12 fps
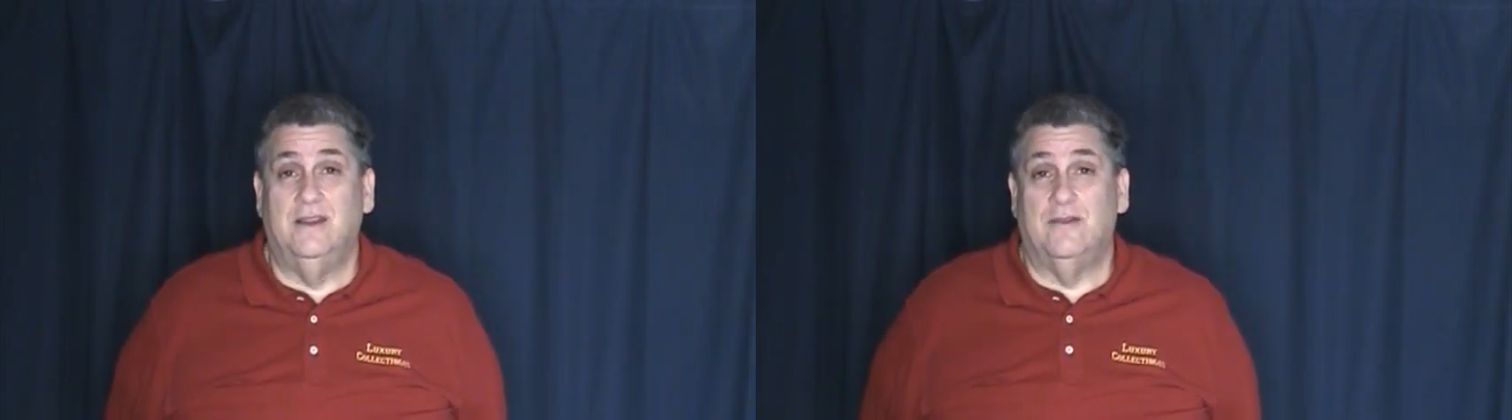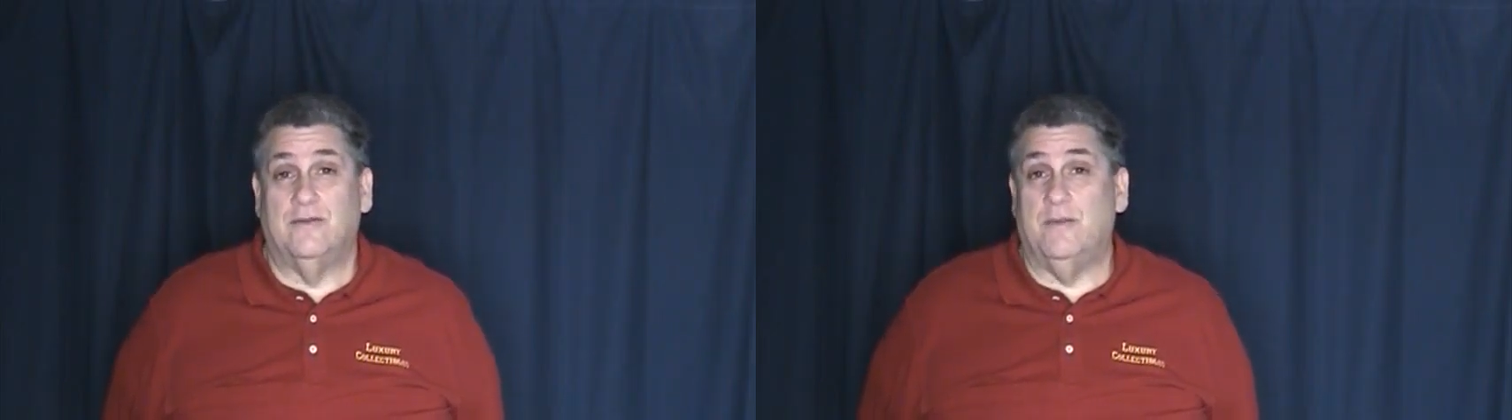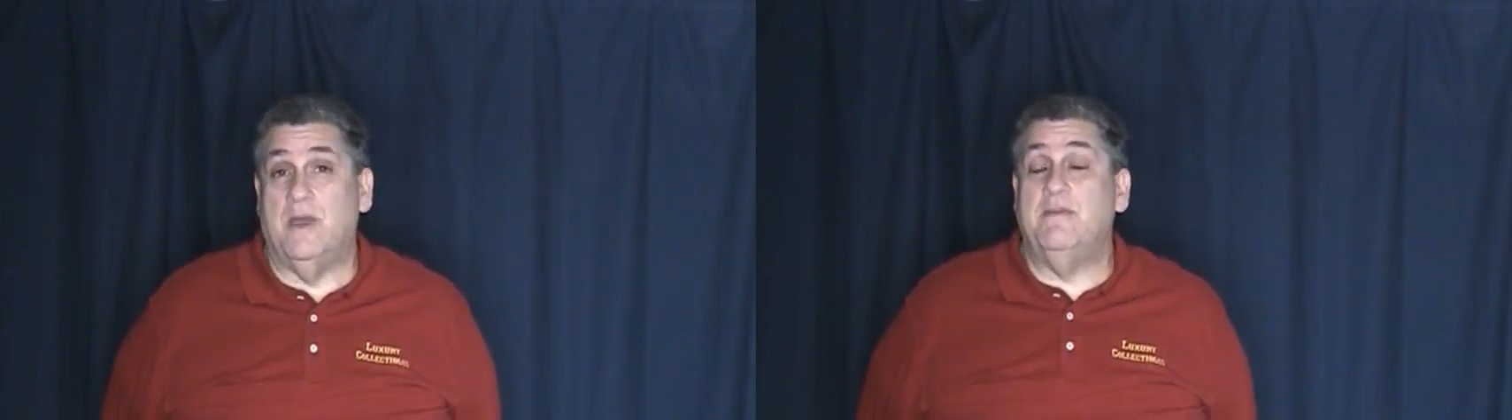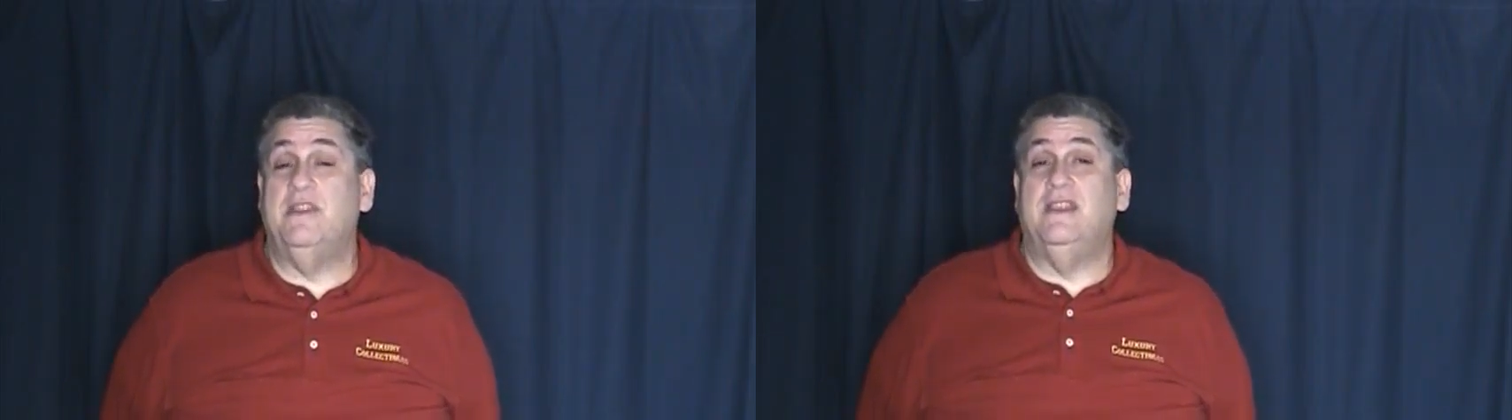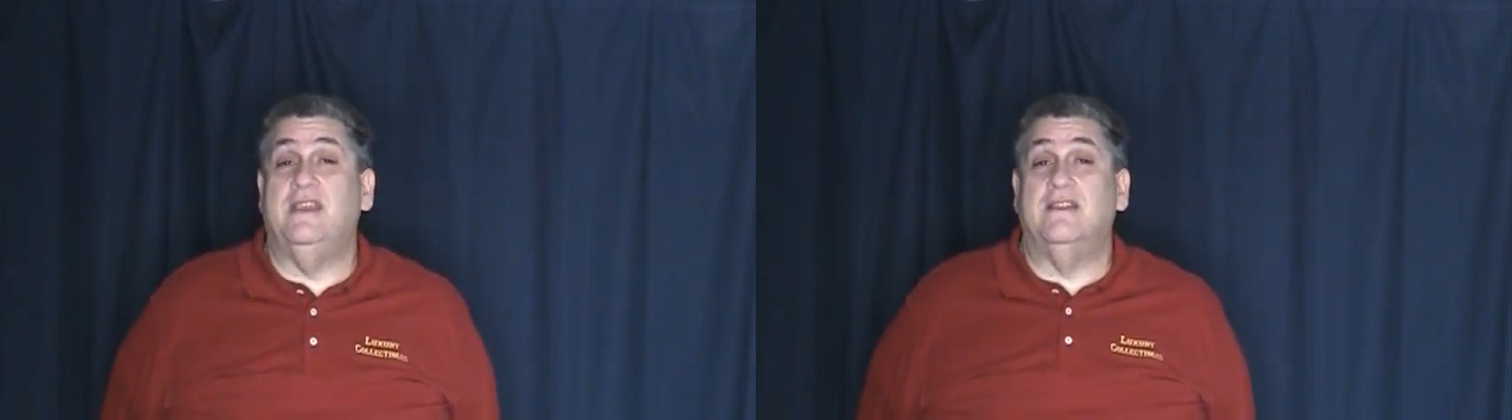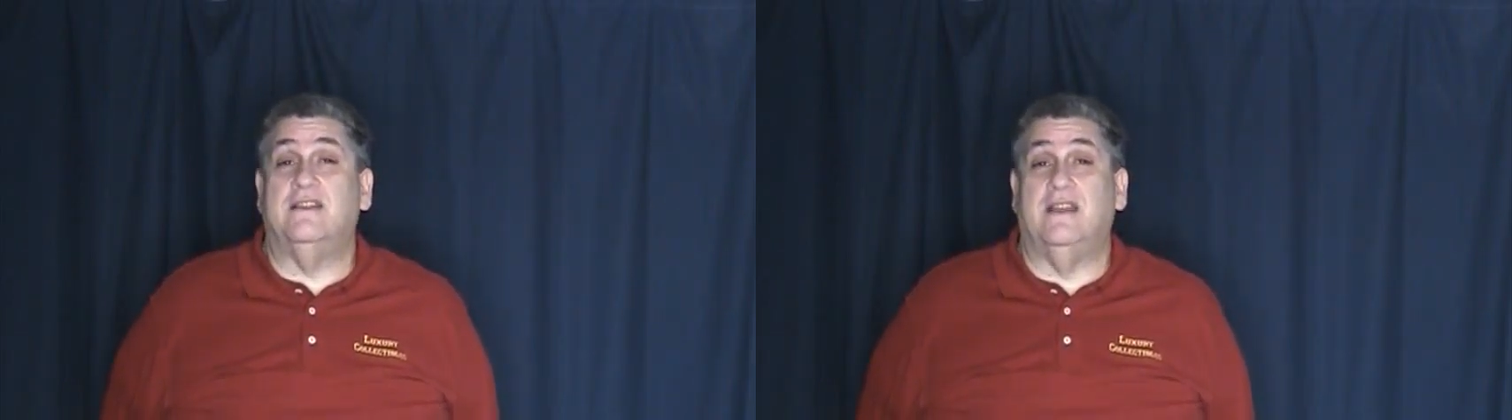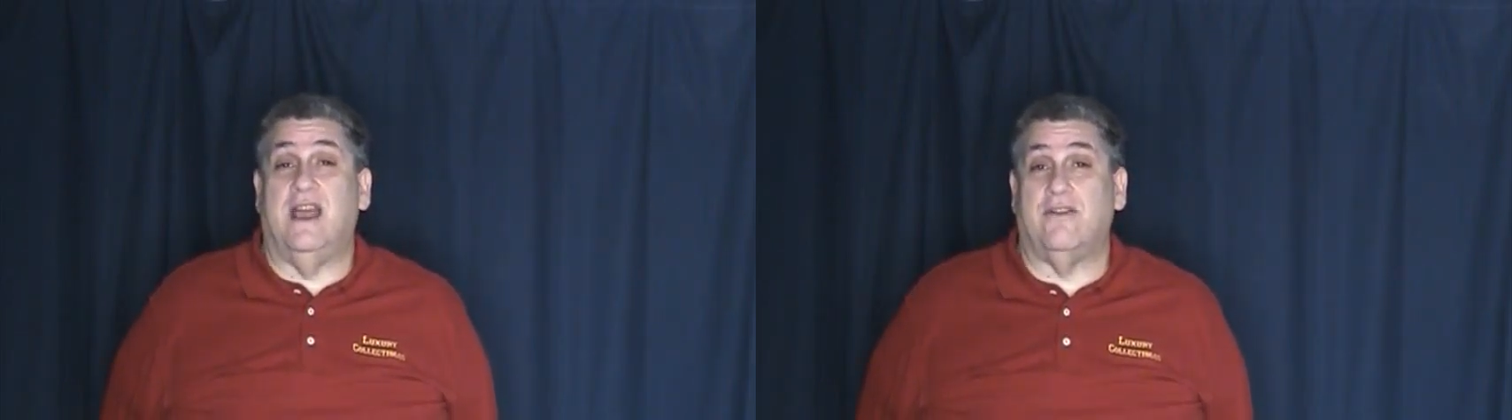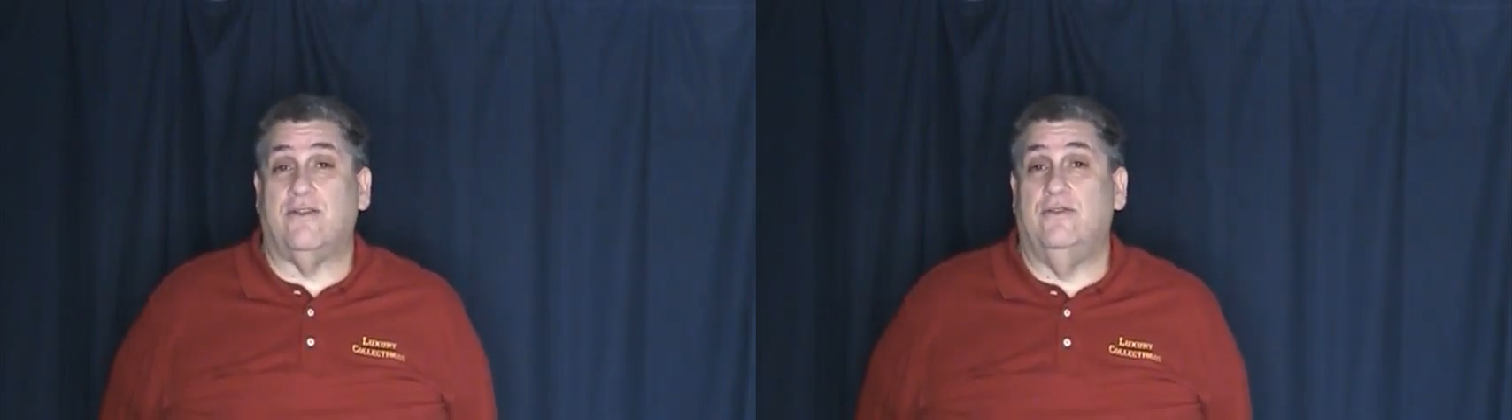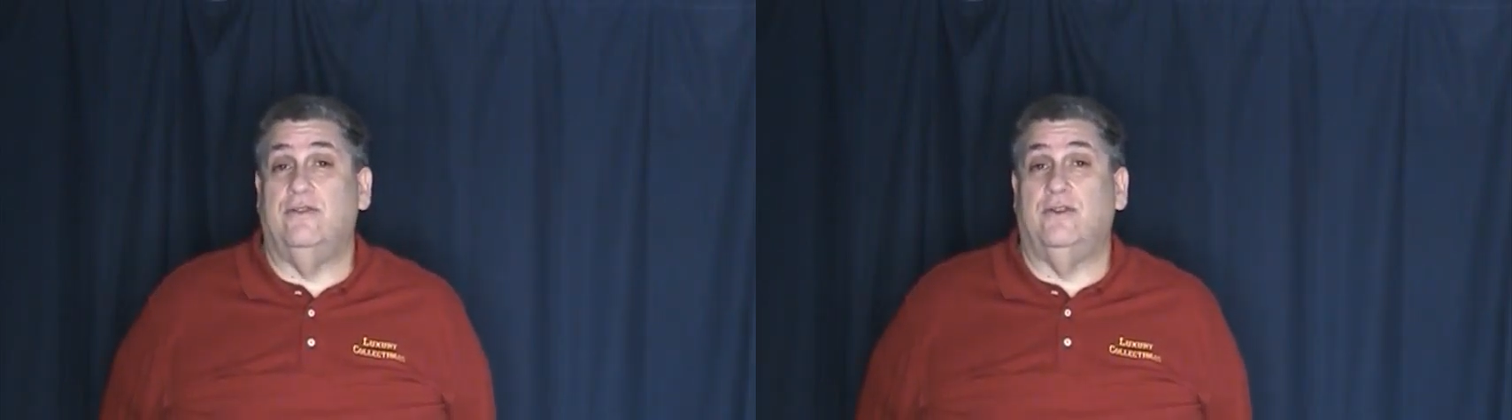From M&D International,